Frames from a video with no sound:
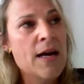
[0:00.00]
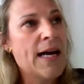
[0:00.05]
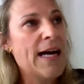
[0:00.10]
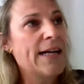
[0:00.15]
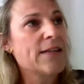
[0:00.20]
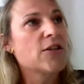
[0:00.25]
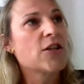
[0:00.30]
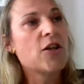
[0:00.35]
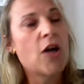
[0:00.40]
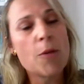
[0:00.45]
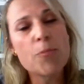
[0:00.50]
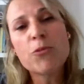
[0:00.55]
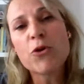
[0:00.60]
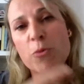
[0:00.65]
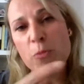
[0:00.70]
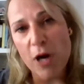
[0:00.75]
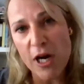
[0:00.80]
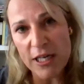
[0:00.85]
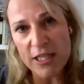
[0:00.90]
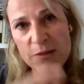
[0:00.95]
and the
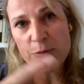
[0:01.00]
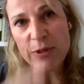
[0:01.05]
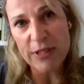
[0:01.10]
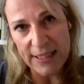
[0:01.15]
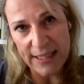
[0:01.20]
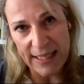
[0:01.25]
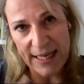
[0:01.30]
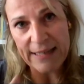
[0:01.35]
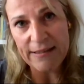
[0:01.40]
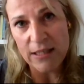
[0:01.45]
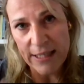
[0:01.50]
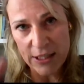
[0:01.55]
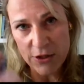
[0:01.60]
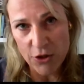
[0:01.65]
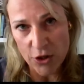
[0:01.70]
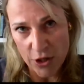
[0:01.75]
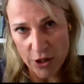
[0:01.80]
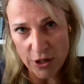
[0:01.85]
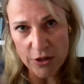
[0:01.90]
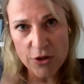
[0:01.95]
compromise with the Catholic
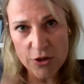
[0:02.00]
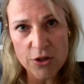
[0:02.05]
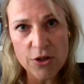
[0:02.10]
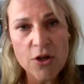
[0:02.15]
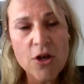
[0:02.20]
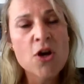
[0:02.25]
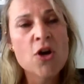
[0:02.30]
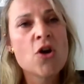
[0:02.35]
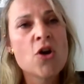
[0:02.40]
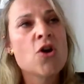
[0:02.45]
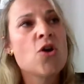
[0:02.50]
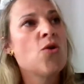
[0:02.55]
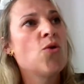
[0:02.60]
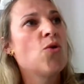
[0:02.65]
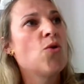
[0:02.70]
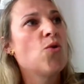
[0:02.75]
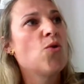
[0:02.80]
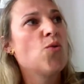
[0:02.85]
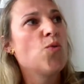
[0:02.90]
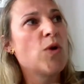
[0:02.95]
Church
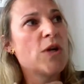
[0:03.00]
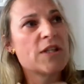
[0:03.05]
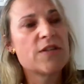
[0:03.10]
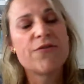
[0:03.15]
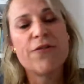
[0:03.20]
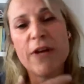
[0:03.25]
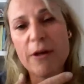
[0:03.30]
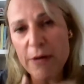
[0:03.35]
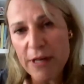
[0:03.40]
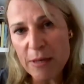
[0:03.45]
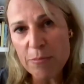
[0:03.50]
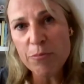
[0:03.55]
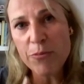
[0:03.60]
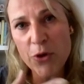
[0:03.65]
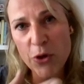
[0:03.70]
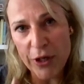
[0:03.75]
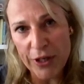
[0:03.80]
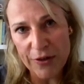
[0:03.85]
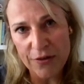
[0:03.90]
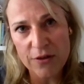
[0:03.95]
was very
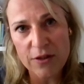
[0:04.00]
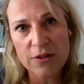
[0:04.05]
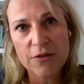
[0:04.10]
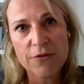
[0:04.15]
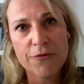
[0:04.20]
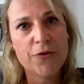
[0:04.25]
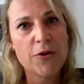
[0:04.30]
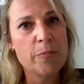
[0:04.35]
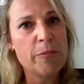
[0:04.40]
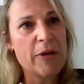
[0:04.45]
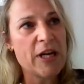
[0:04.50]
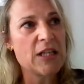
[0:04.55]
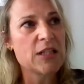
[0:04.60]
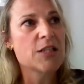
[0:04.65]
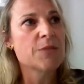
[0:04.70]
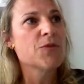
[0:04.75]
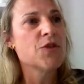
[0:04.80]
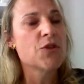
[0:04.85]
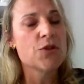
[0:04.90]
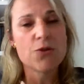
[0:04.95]
important for
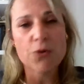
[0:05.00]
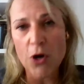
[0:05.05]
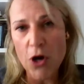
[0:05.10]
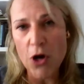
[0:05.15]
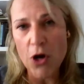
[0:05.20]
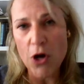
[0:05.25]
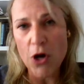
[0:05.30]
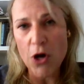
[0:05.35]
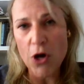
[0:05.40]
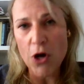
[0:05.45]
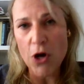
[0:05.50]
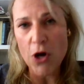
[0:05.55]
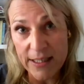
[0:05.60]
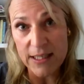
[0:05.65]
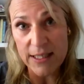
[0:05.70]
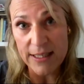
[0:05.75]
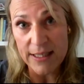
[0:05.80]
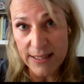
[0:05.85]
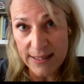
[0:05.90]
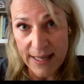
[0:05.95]
Belgium to grow as a
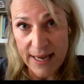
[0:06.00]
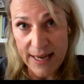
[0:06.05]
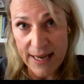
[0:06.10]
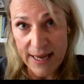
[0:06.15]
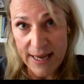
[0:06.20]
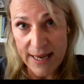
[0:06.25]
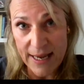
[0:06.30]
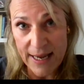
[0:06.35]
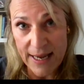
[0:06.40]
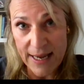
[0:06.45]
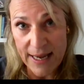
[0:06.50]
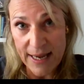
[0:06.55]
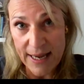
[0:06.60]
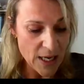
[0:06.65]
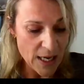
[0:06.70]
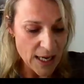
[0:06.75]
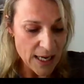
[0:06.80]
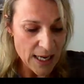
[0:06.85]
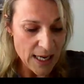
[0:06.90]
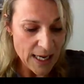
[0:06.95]
secular state.
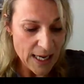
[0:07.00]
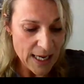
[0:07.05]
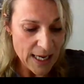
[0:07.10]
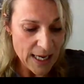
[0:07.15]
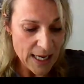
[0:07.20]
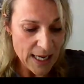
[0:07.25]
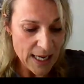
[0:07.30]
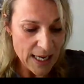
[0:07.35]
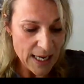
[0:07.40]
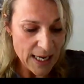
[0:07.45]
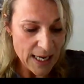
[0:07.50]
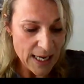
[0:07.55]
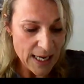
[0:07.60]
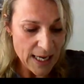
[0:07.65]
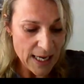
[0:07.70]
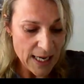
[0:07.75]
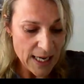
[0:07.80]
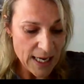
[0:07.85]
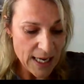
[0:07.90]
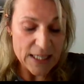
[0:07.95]

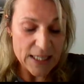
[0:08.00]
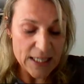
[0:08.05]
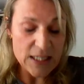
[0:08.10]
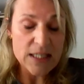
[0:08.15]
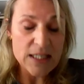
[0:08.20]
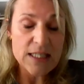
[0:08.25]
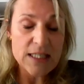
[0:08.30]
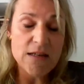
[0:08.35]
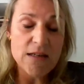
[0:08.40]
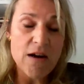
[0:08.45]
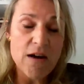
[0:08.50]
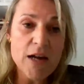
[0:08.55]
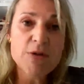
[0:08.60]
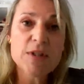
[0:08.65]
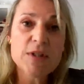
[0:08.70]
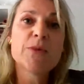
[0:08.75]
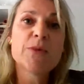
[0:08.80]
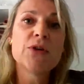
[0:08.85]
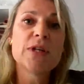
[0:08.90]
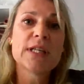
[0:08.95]
And I was
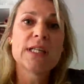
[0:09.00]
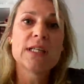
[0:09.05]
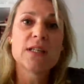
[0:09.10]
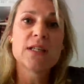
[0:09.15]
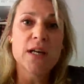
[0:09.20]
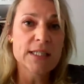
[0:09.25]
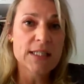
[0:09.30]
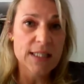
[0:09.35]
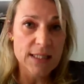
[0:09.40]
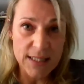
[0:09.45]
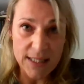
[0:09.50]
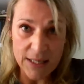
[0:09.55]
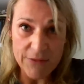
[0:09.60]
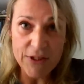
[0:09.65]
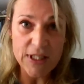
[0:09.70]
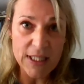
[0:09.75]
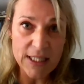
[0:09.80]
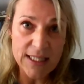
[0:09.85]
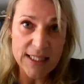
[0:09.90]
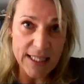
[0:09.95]
born in
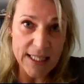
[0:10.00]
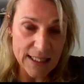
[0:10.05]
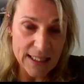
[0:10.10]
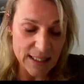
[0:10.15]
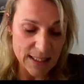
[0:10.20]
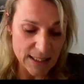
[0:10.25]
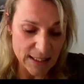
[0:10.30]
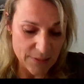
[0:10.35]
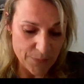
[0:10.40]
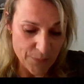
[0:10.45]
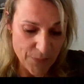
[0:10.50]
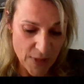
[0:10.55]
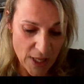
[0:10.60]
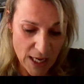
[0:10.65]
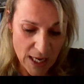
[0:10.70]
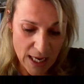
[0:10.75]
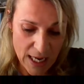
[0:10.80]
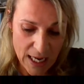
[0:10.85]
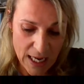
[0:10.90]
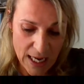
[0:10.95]
1976,
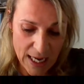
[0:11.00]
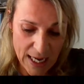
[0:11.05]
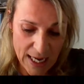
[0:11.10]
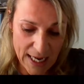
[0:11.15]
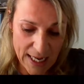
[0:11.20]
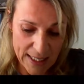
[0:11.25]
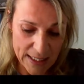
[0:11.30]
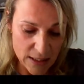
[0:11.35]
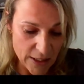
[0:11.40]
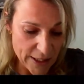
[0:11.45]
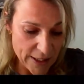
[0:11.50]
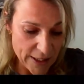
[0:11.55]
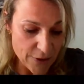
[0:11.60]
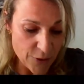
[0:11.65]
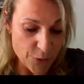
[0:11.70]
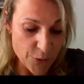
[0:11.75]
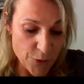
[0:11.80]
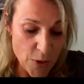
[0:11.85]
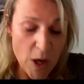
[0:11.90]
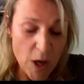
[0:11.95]
and I
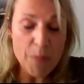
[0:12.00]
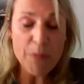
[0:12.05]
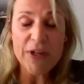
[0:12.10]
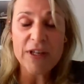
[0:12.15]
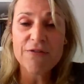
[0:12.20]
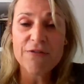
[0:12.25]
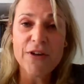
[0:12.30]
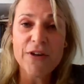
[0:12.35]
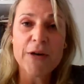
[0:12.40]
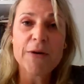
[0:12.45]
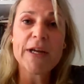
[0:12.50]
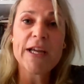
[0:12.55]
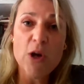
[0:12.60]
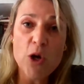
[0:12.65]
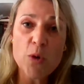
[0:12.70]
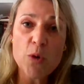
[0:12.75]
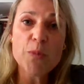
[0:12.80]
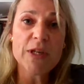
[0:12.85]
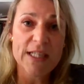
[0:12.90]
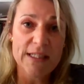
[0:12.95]
grew up in a very
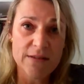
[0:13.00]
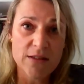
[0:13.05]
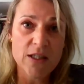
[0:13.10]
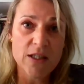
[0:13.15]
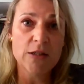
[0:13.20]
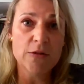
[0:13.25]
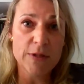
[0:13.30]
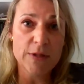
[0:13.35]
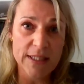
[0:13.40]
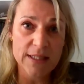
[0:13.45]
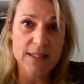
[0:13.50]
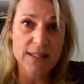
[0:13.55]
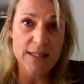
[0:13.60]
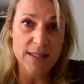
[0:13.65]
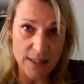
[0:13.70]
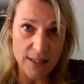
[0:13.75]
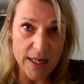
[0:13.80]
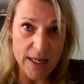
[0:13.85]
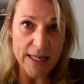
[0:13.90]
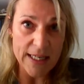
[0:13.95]
open and tolerant
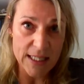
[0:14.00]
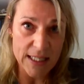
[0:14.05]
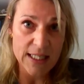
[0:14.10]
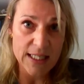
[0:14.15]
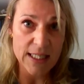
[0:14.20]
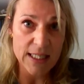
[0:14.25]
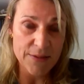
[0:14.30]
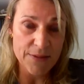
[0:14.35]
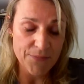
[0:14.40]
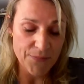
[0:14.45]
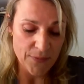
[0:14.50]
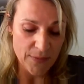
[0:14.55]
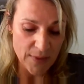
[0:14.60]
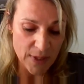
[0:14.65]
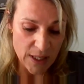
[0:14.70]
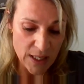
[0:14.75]
society.